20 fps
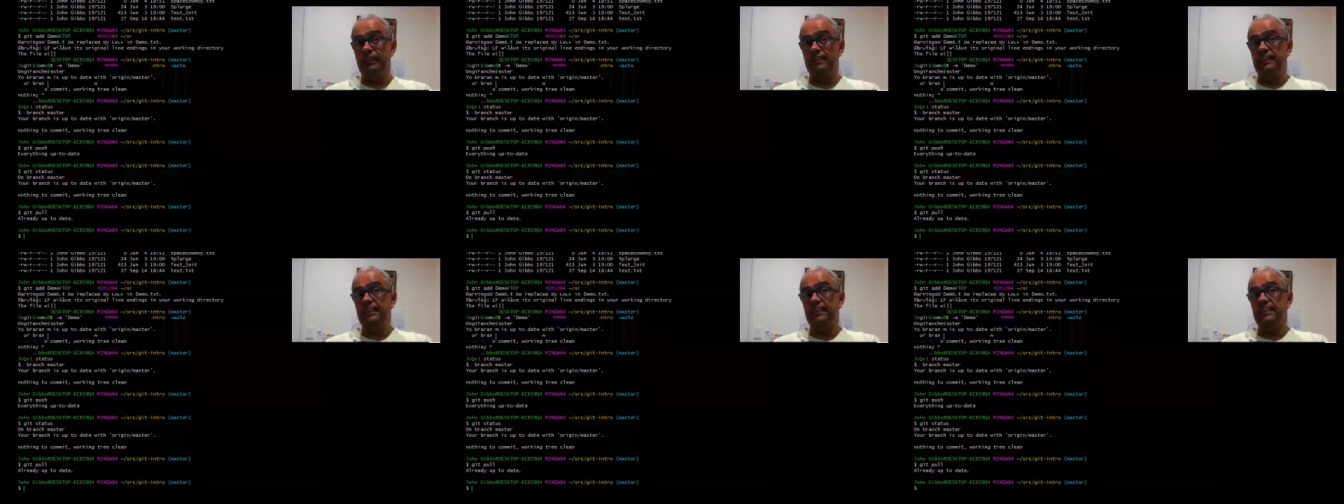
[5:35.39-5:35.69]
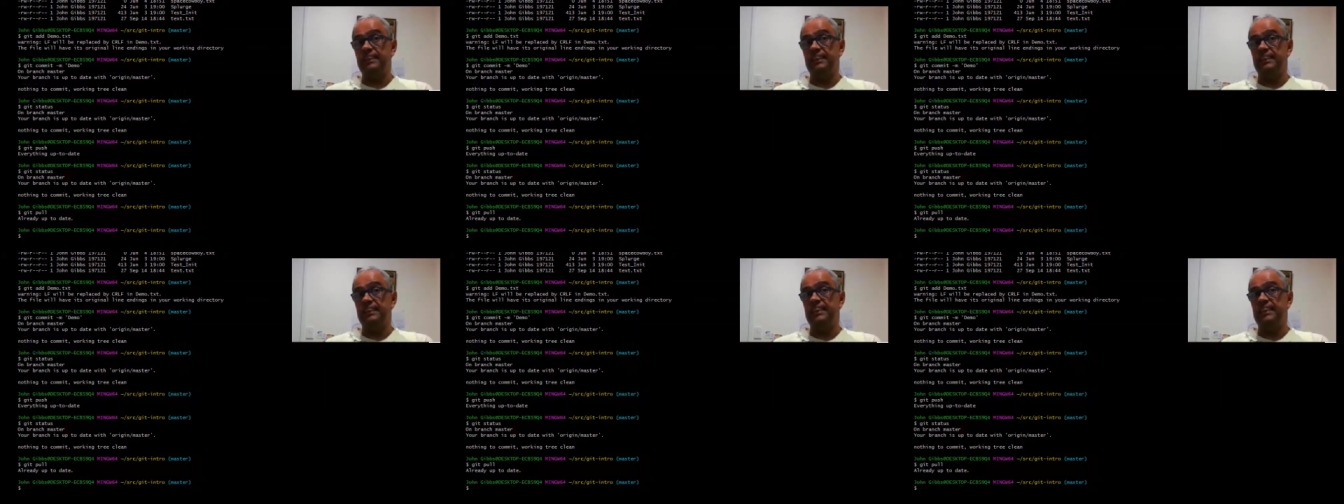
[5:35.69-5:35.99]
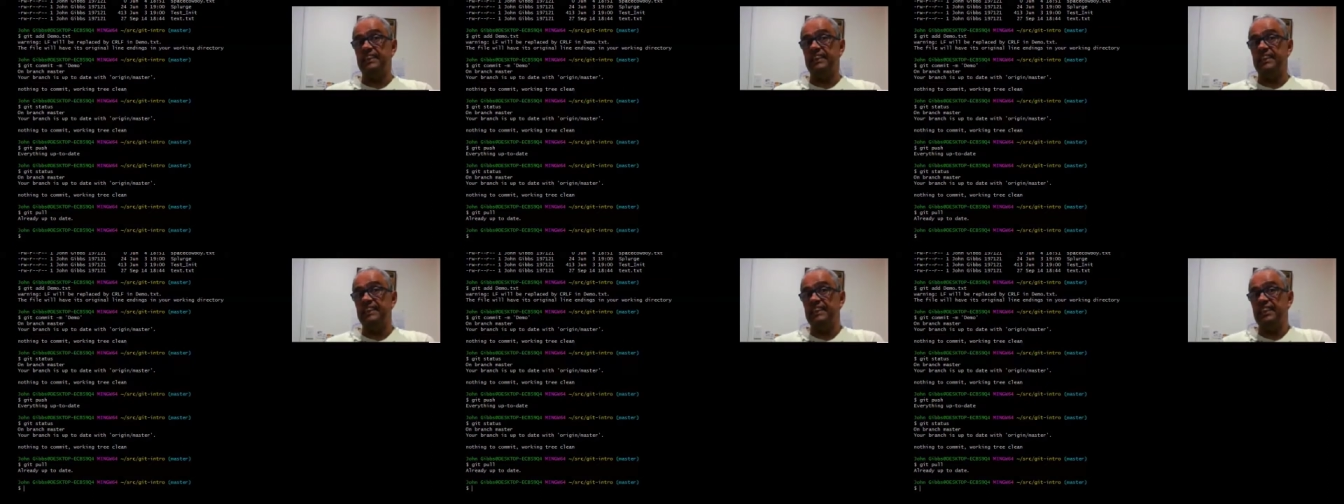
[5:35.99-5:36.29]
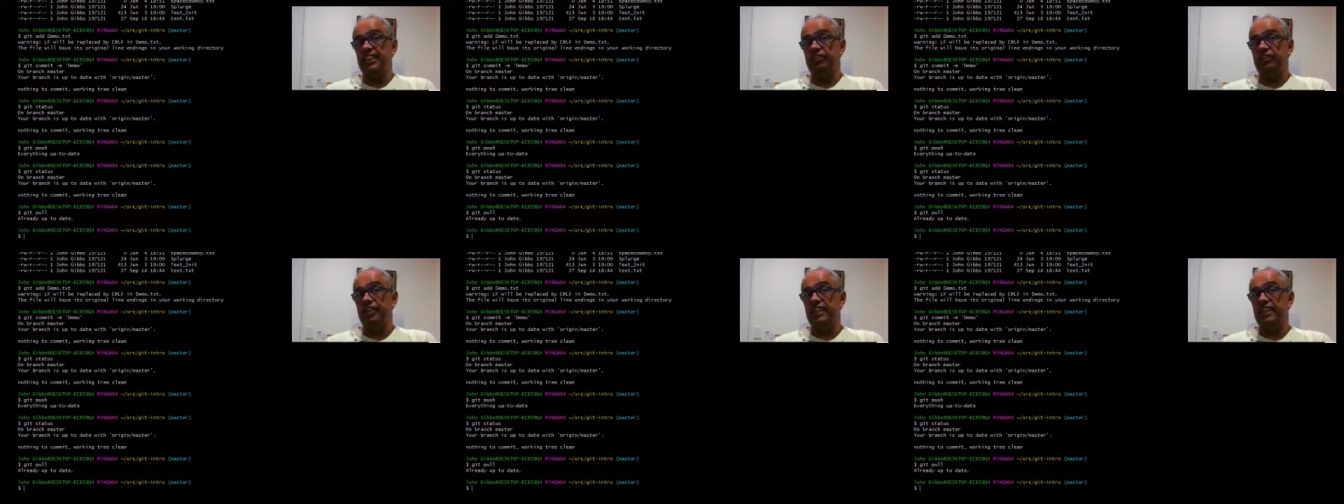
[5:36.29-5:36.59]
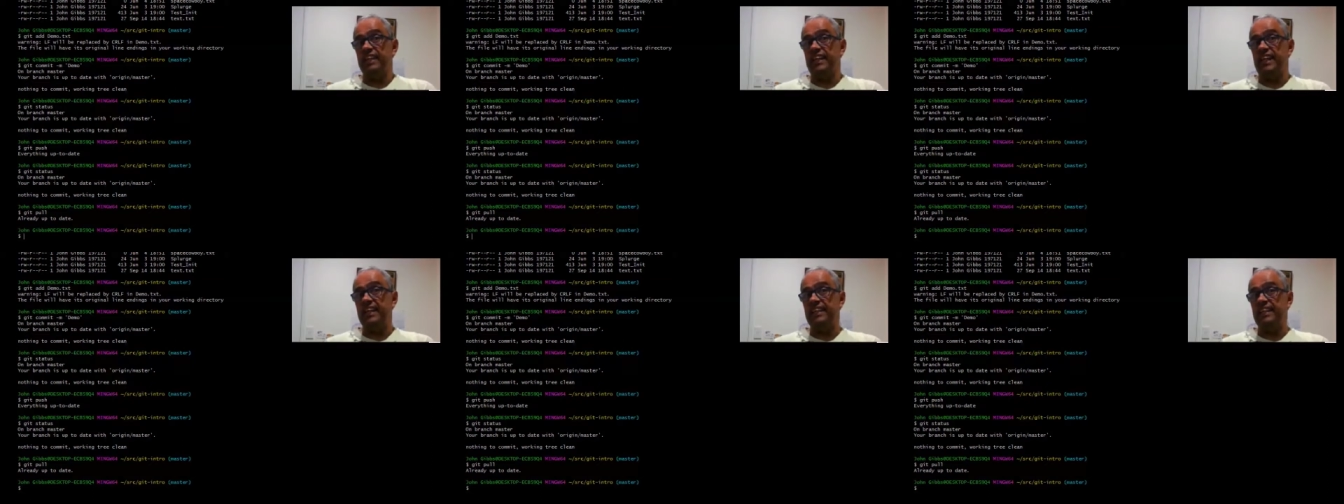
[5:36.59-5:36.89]
It doesn't
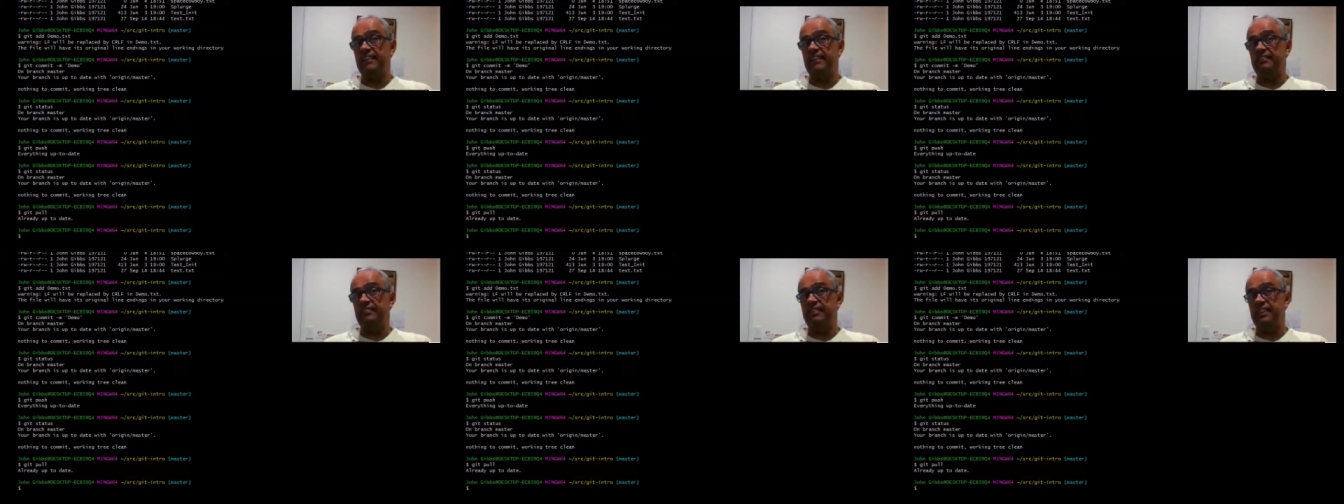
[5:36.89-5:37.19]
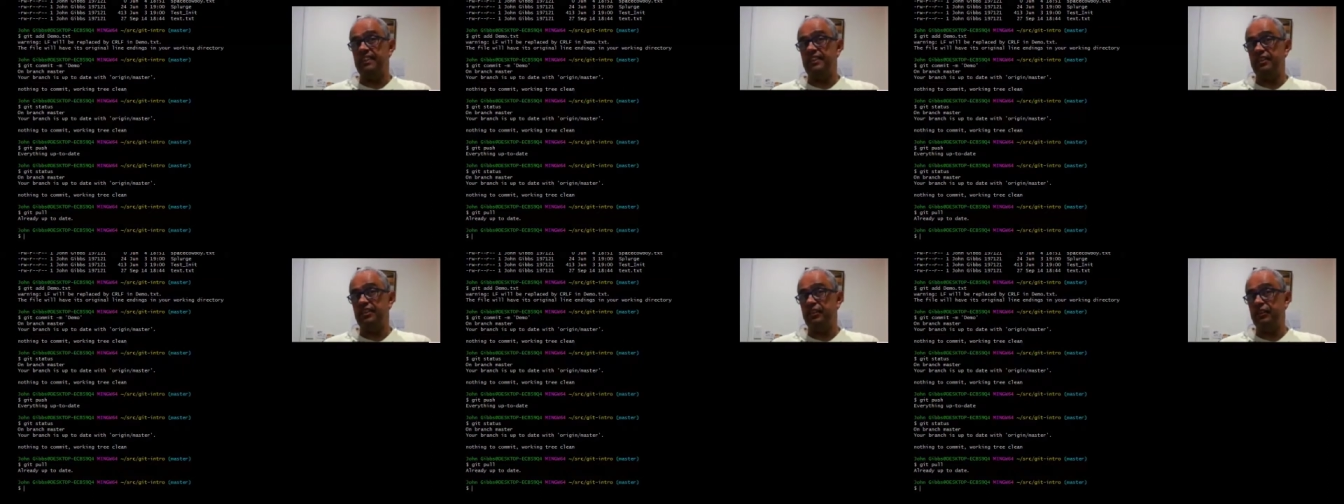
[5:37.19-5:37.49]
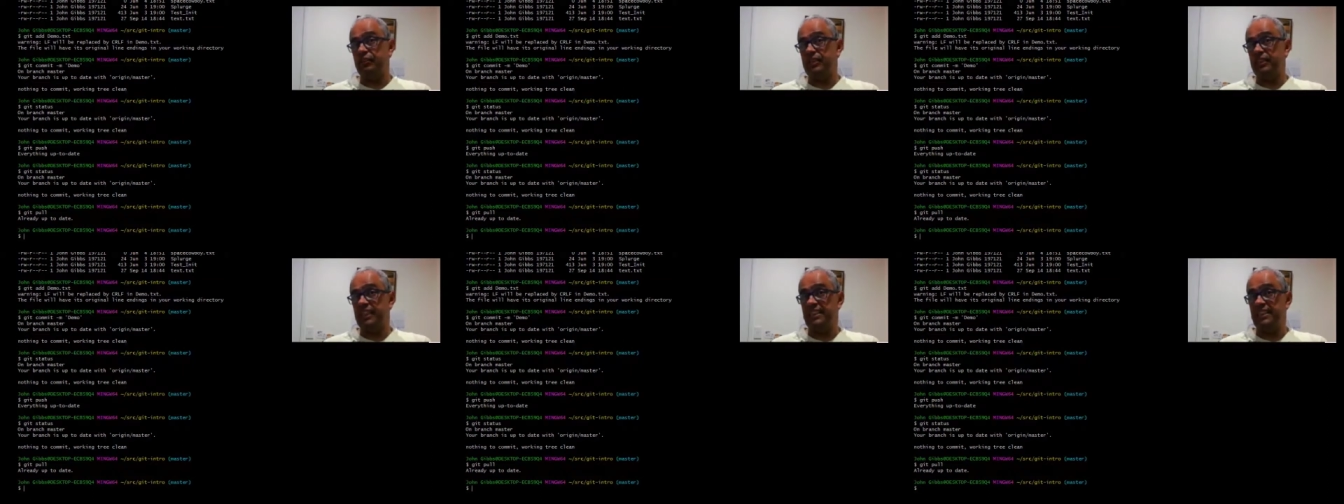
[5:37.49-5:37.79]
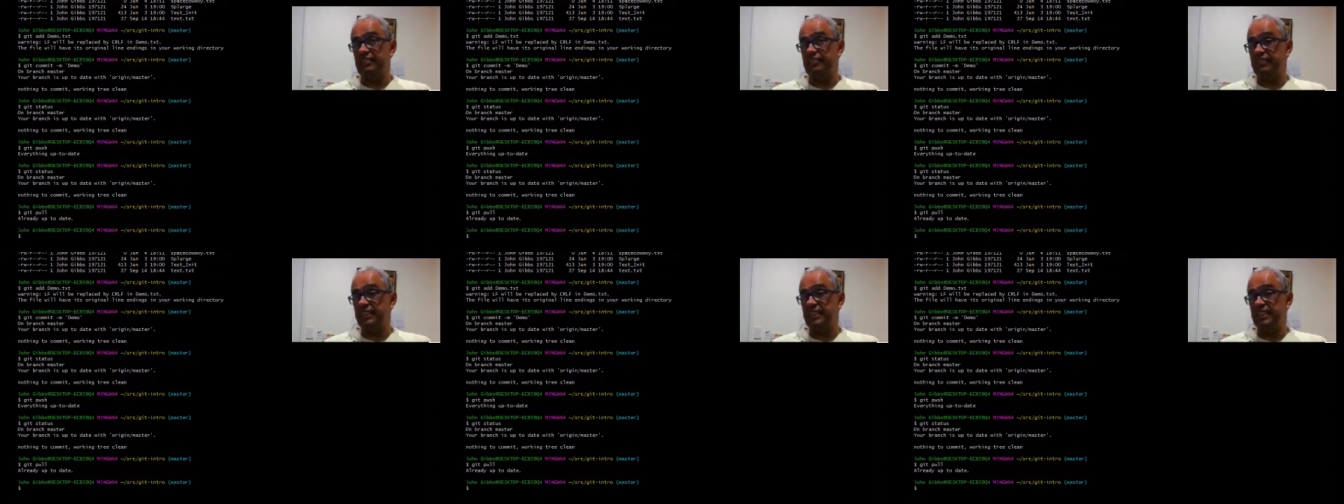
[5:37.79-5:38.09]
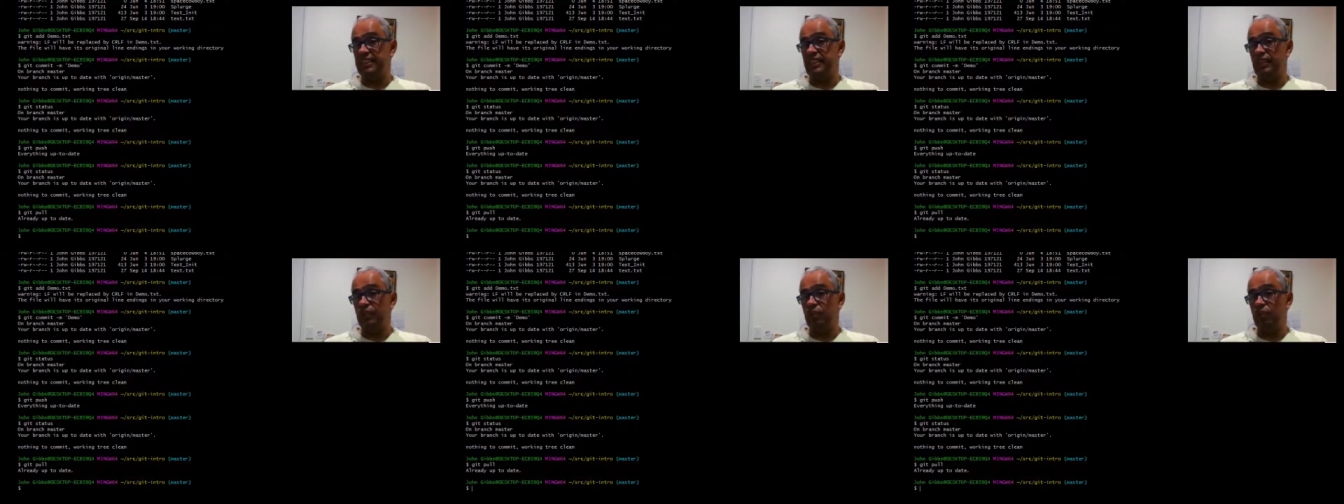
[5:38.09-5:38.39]
integrate any of this new data
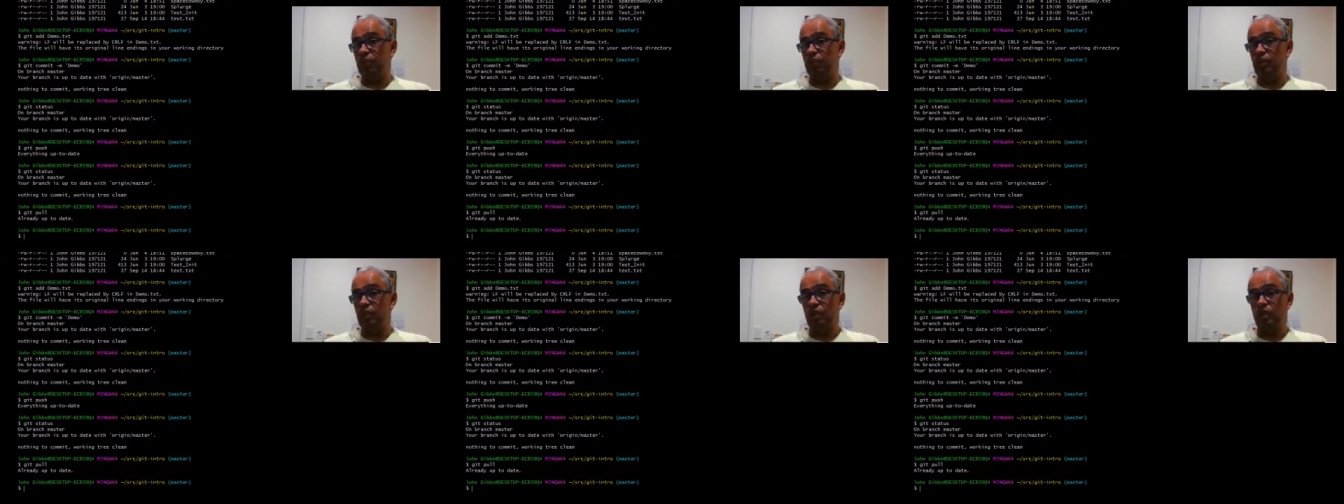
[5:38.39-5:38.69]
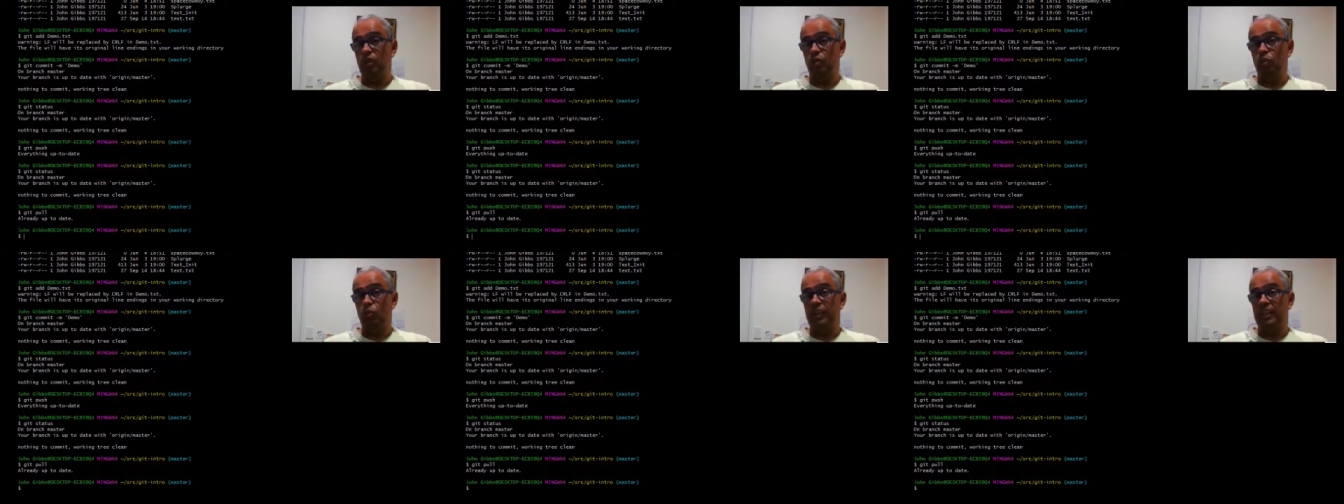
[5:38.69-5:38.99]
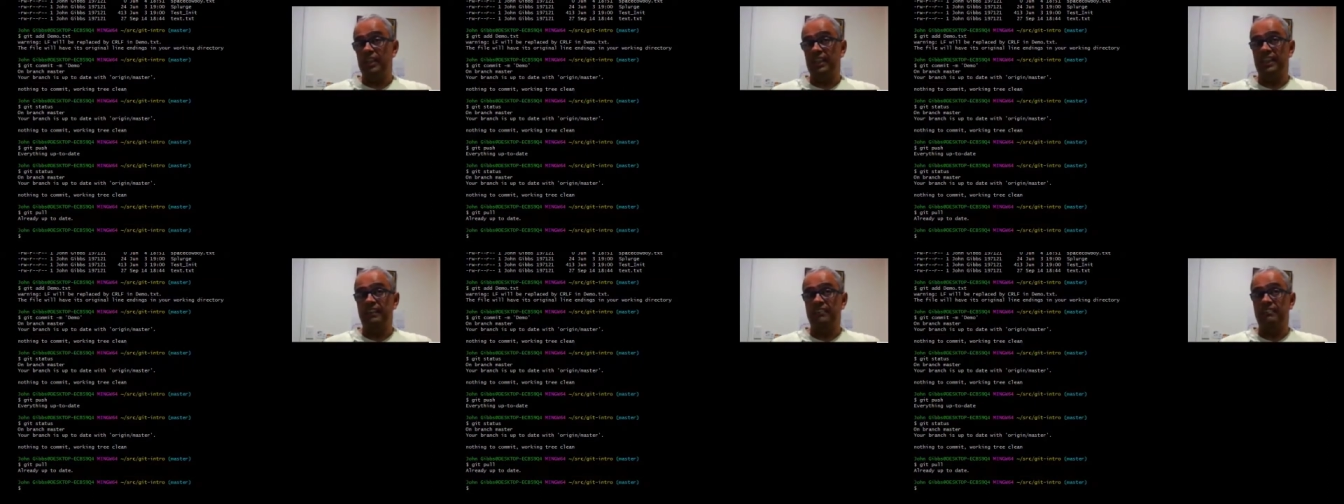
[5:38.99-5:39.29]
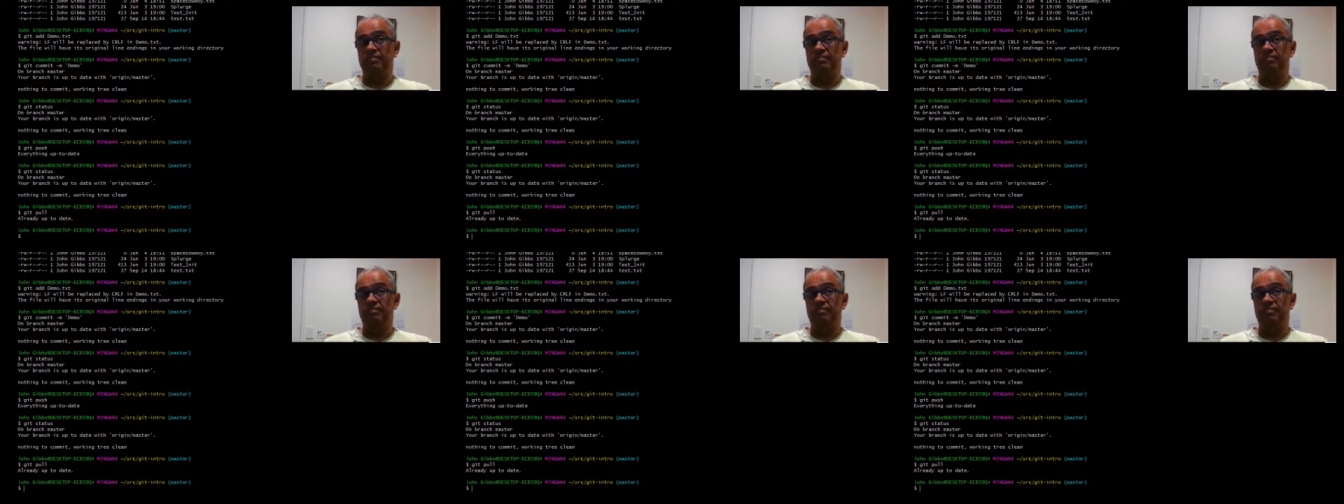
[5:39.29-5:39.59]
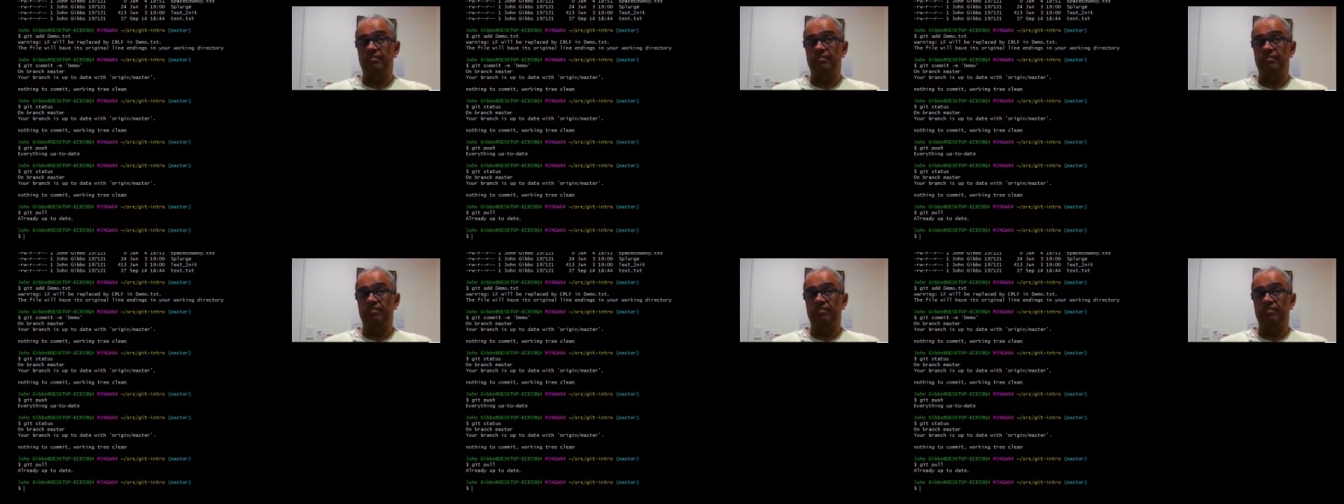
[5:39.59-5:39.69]
into your working